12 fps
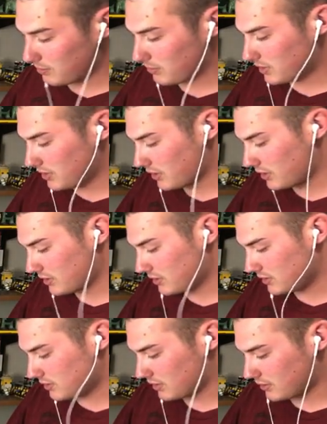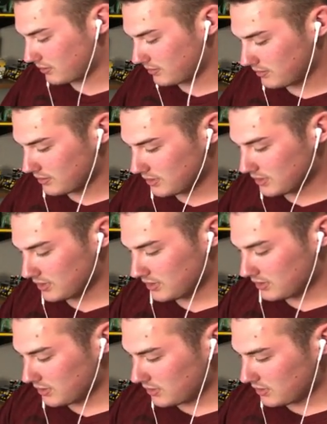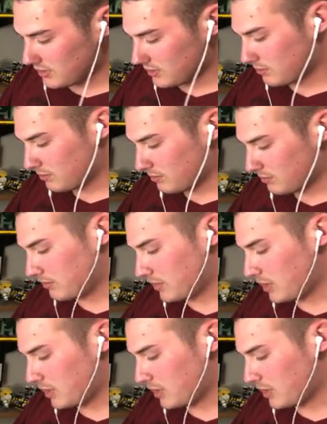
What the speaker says: midnight. So might